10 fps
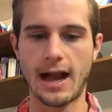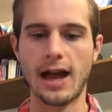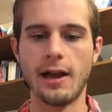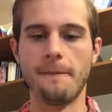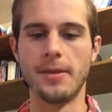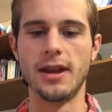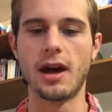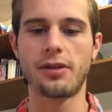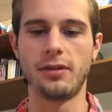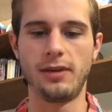I am the
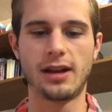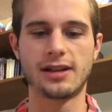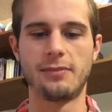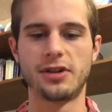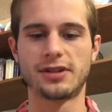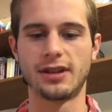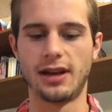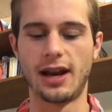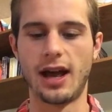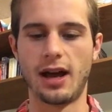nothing because I'm just
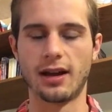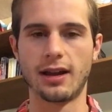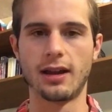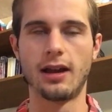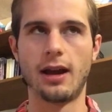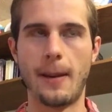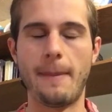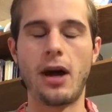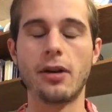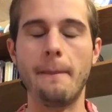an, a,
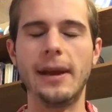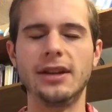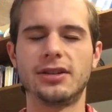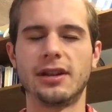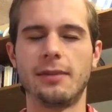amalgamation.